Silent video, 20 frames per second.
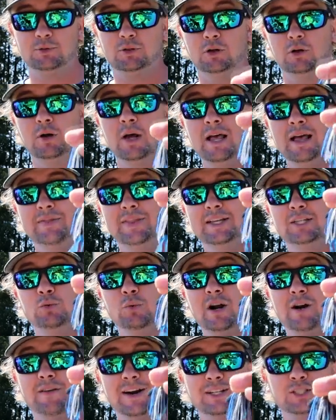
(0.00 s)
So this is
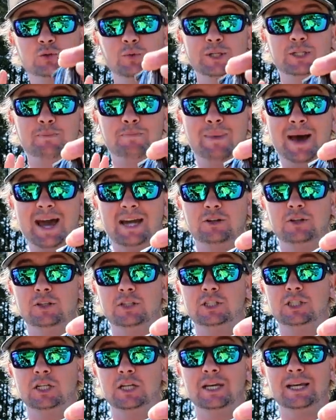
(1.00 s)
whenever I switch back to
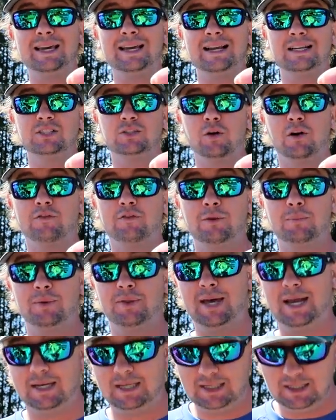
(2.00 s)
the jig and I start flipping
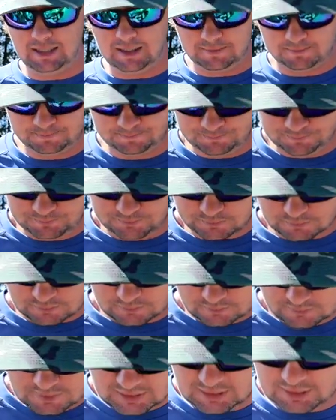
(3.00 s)
that again.
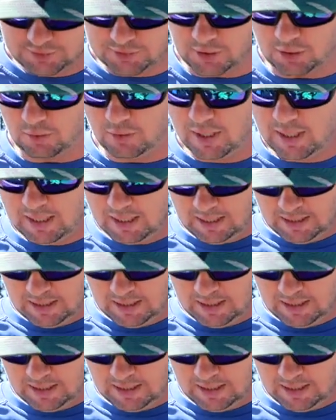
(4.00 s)
So